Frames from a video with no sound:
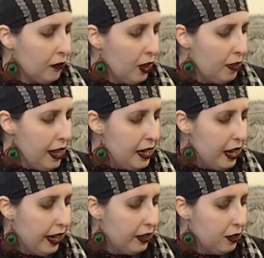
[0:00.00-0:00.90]
They
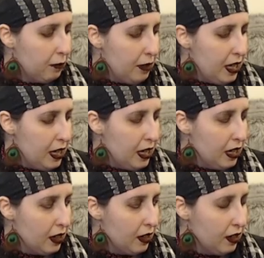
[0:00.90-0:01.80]
can
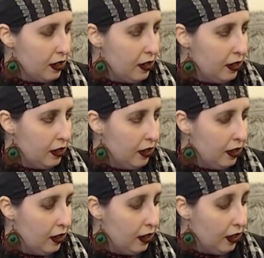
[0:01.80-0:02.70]
be
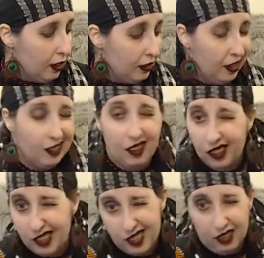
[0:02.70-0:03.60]
a lot
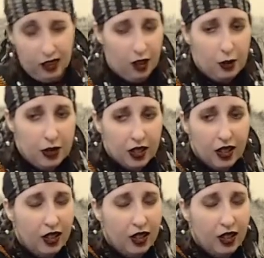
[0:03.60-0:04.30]
longer to load,